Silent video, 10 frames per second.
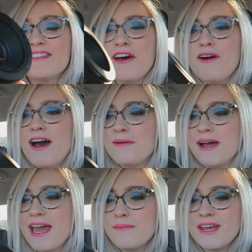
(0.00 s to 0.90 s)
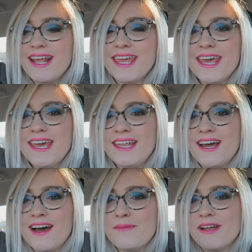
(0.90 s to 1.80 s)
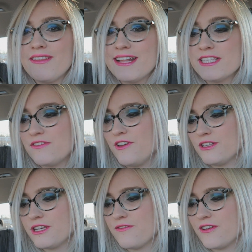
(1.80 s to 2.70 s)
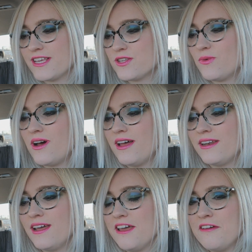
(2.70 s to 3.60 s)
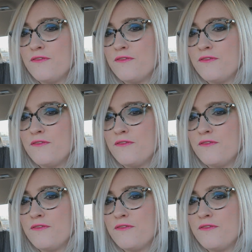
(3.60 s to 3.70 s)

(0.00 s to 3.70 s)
So um, I am gonna get um, a lens filter for this one.